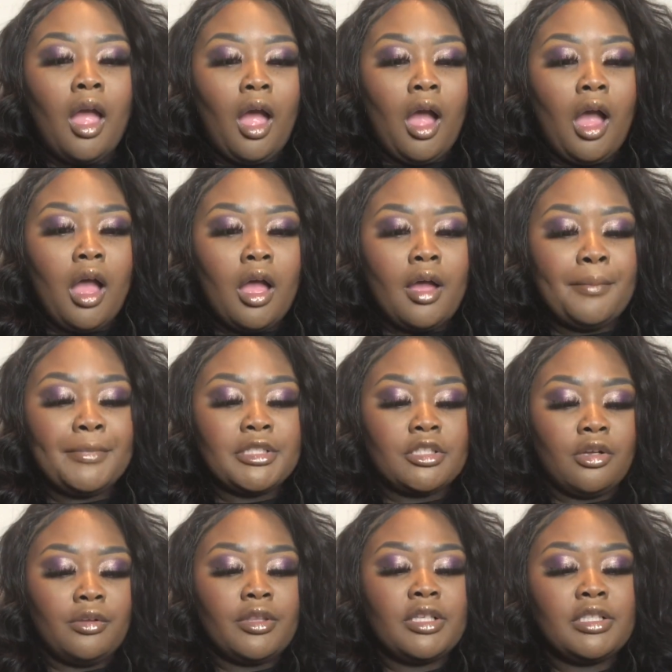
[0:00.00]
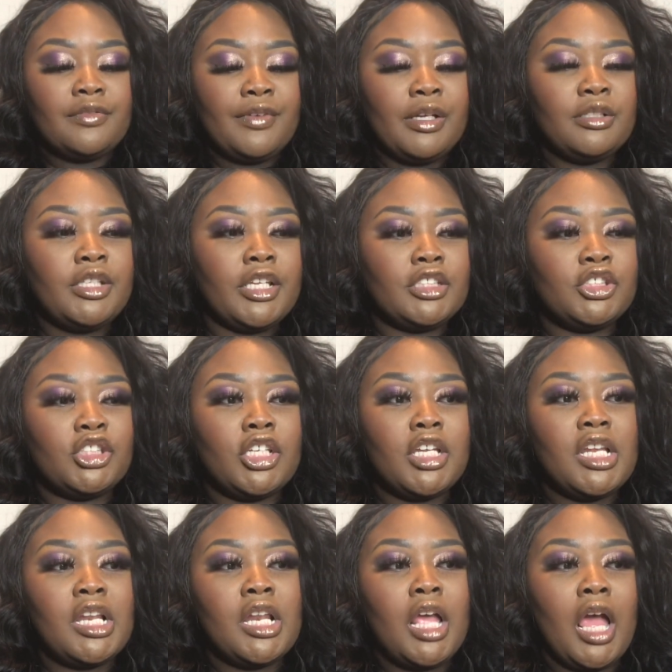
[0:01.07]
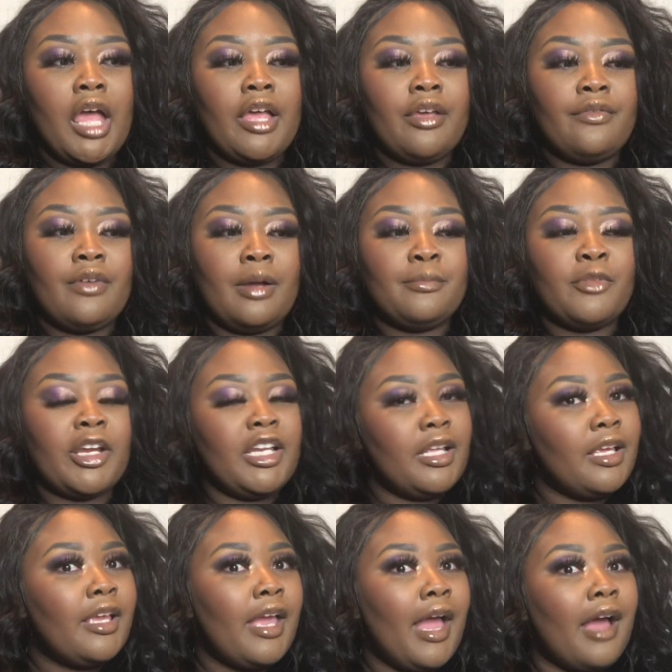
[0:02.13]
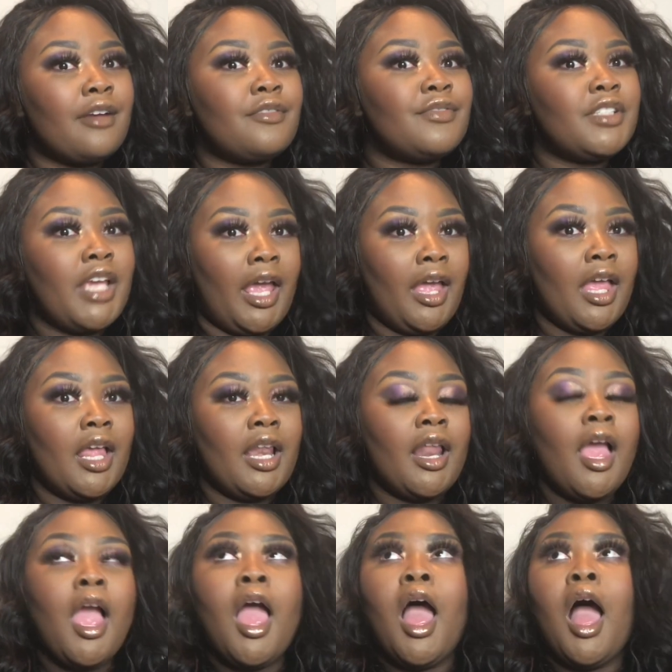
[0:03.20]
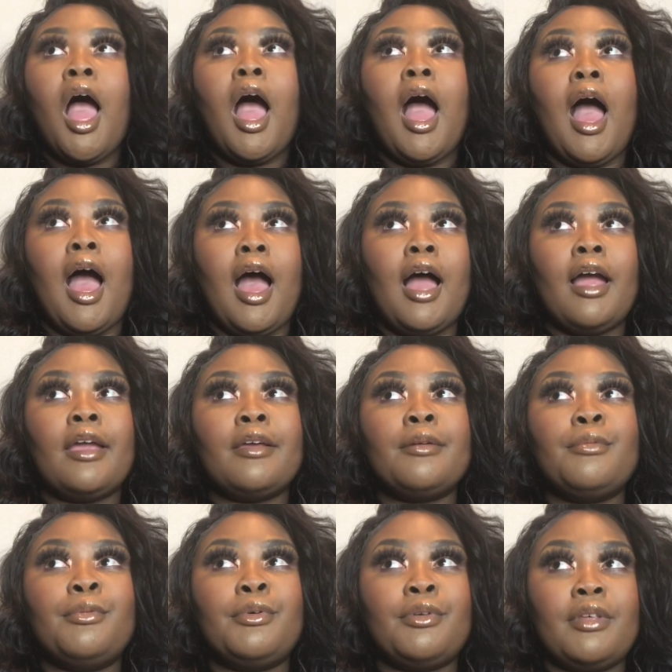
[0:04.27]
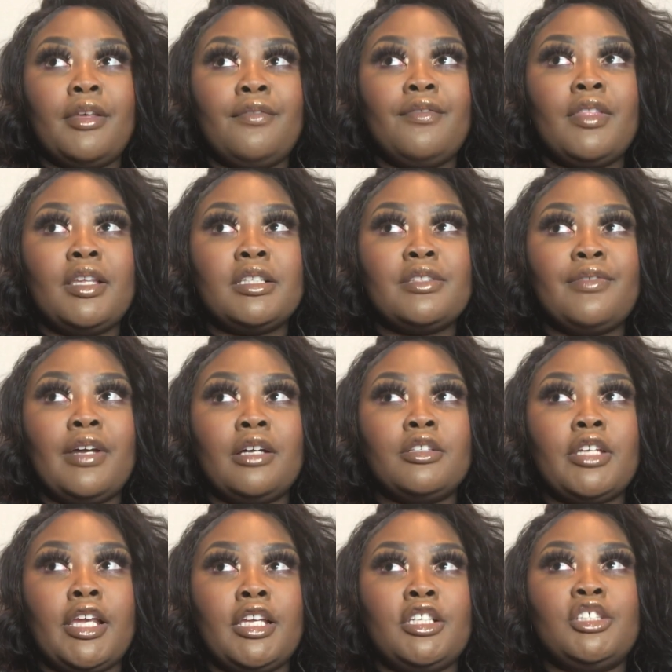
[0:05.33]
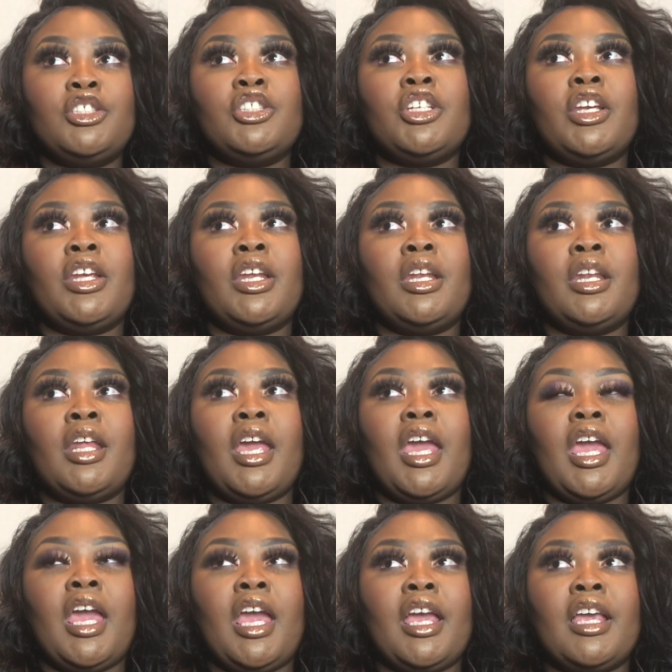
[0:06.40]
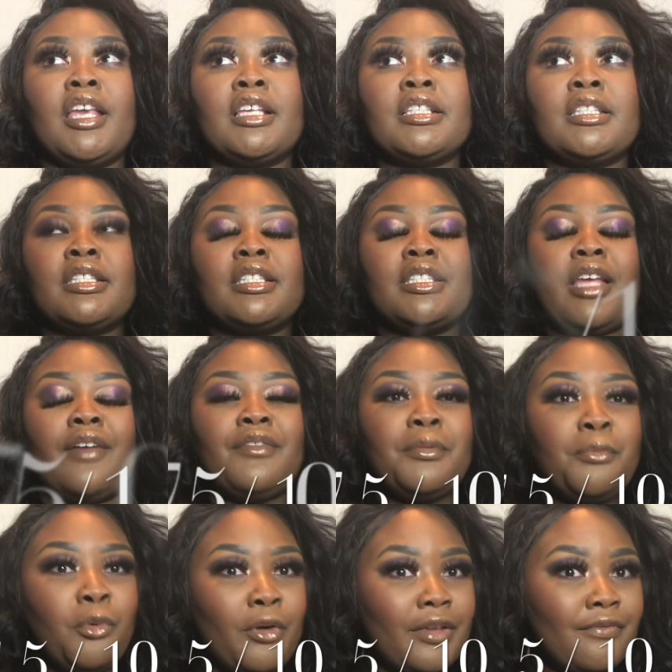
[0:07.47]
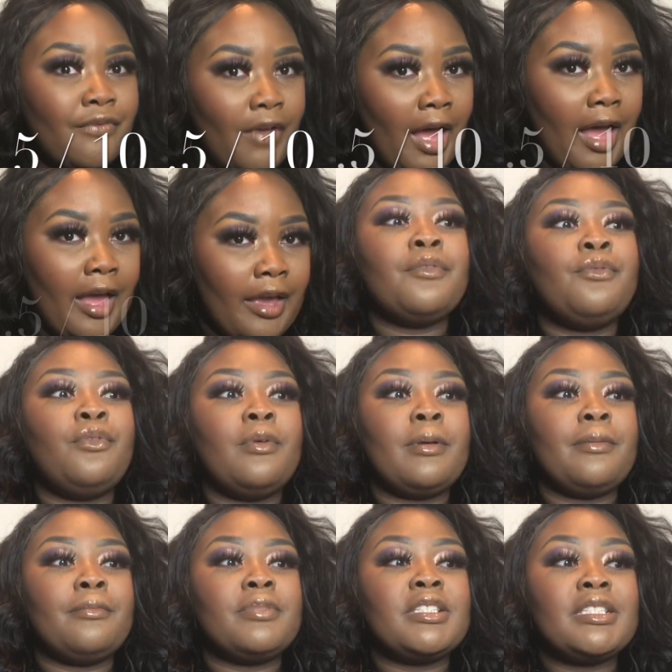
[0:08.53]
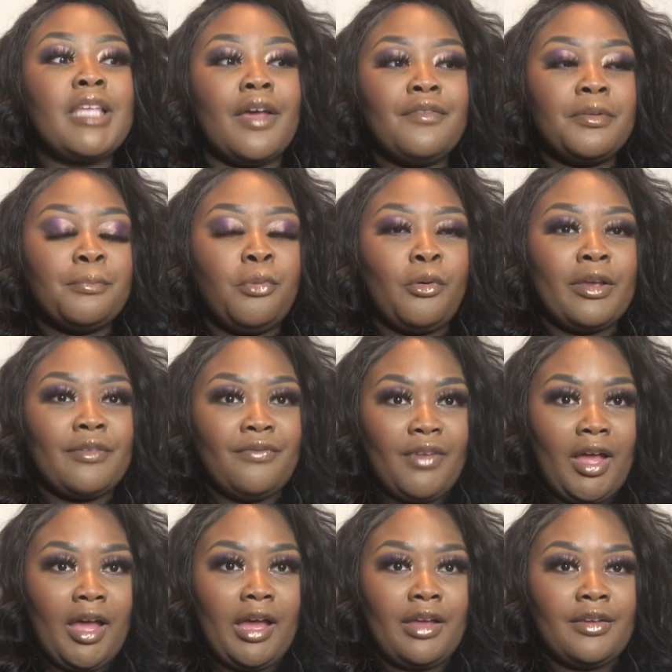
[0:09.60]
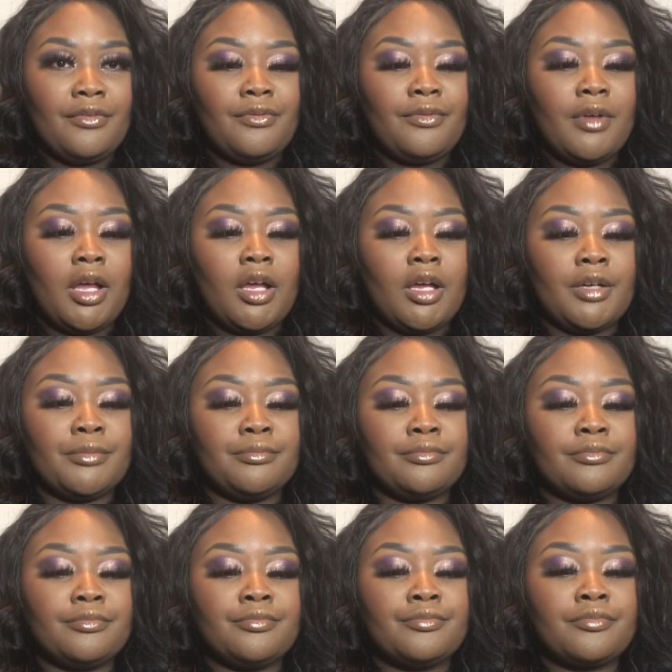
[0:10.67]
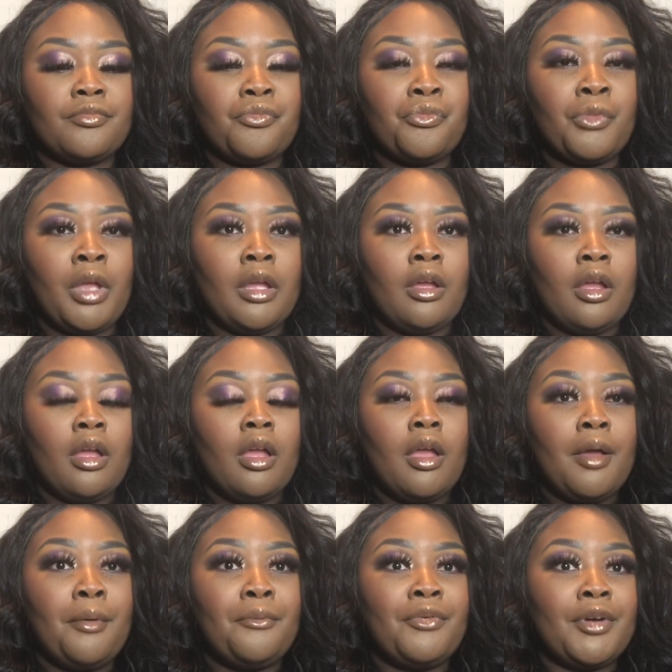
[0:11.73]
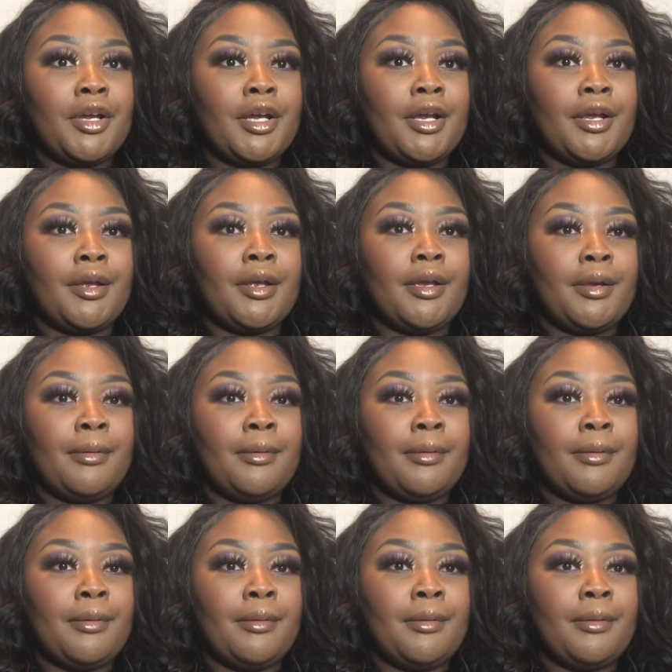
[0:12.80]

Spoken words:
so this foundation, if I'm rating it out of 10, I will give this foundation a 7.5. 7.5 for